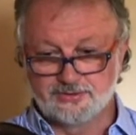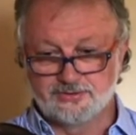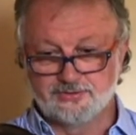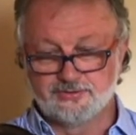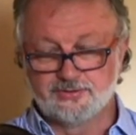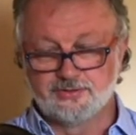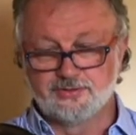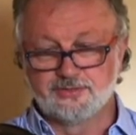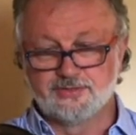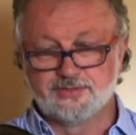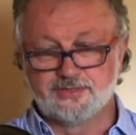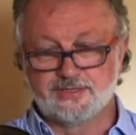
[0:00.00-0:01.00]

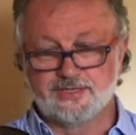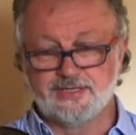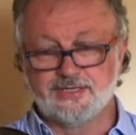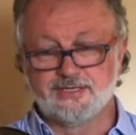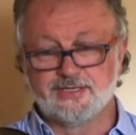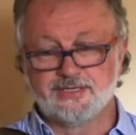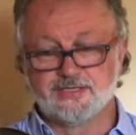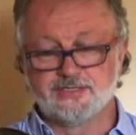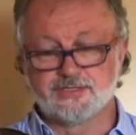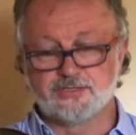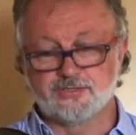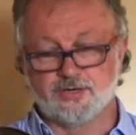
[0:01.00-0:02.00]
2,
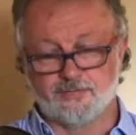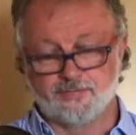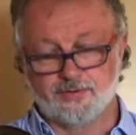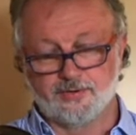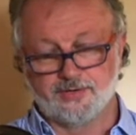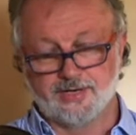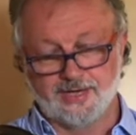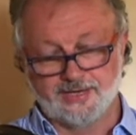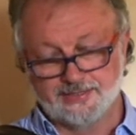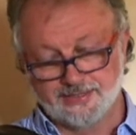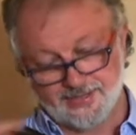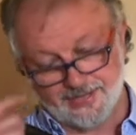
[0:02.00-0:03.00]
3, stop. Okay,
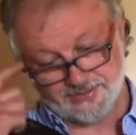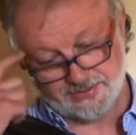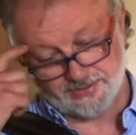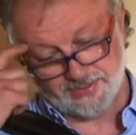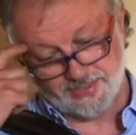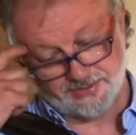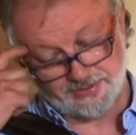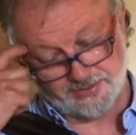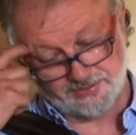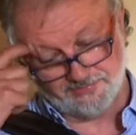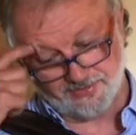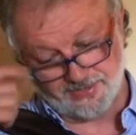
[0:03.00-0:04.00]
the next thing that
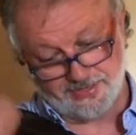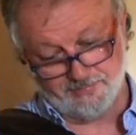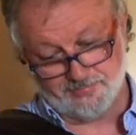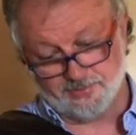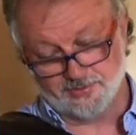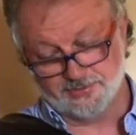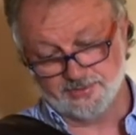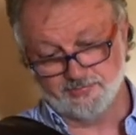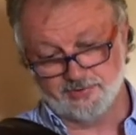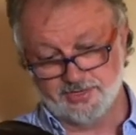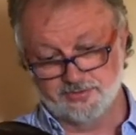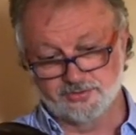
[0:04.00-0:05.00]
is very important,
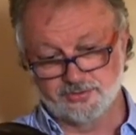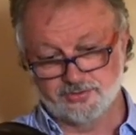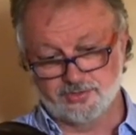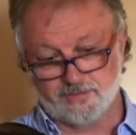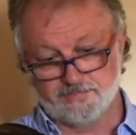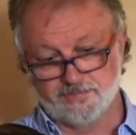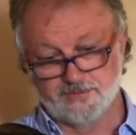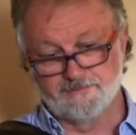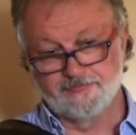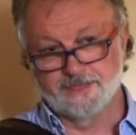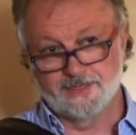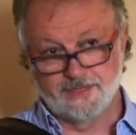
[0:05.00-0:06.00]
when you stop,
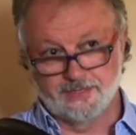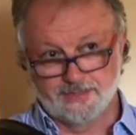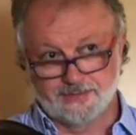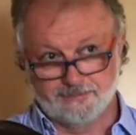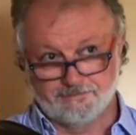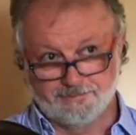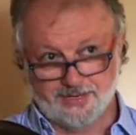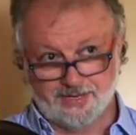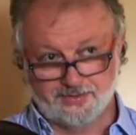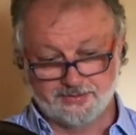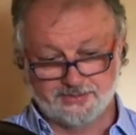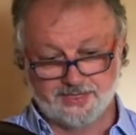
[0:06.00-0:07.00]
the
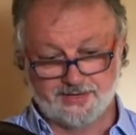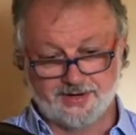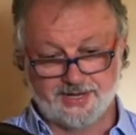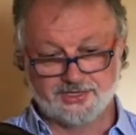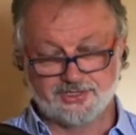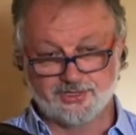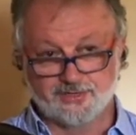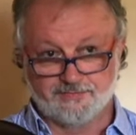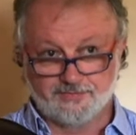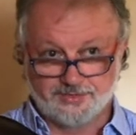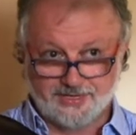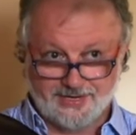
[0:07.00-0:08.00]
bellows direction
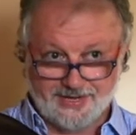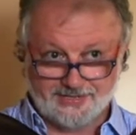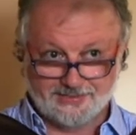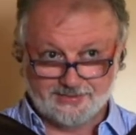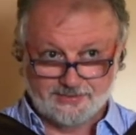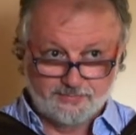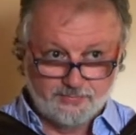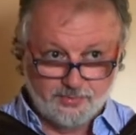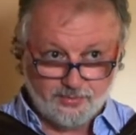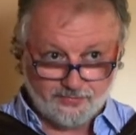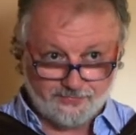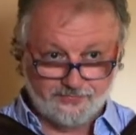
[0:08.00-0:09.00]
for the next
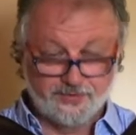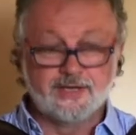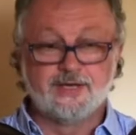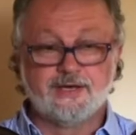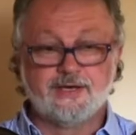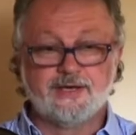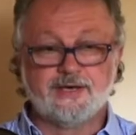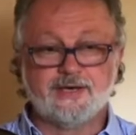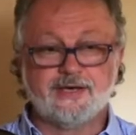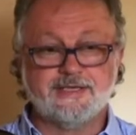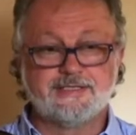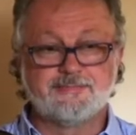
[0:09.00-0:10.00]
move
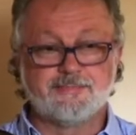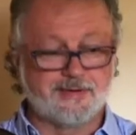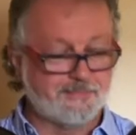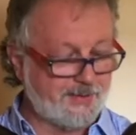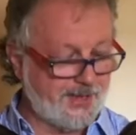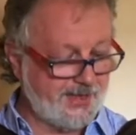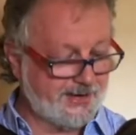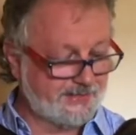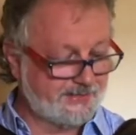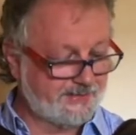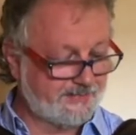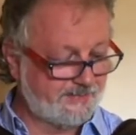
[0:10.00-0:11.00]
is prepared.
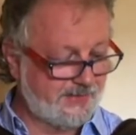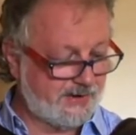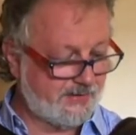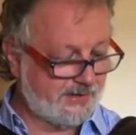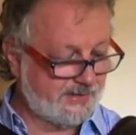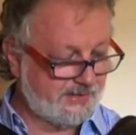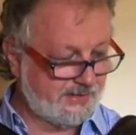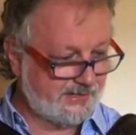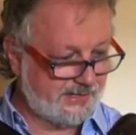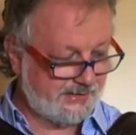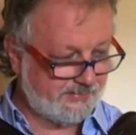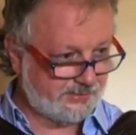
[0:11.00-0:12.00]
Now,
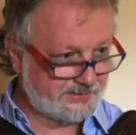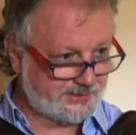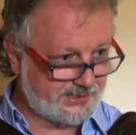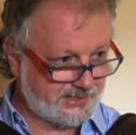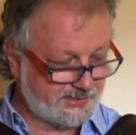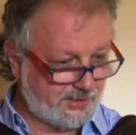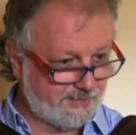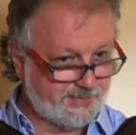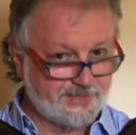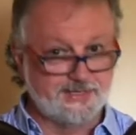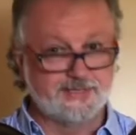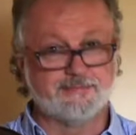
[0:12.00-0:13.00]
I will start
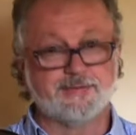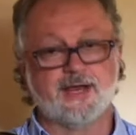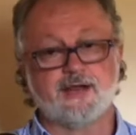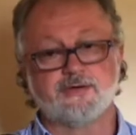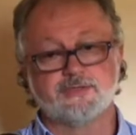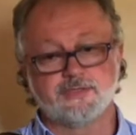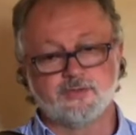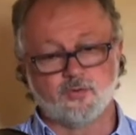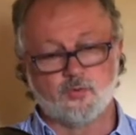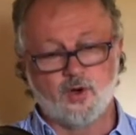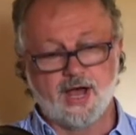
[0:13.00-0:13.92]
opening the bellows. 1, 2,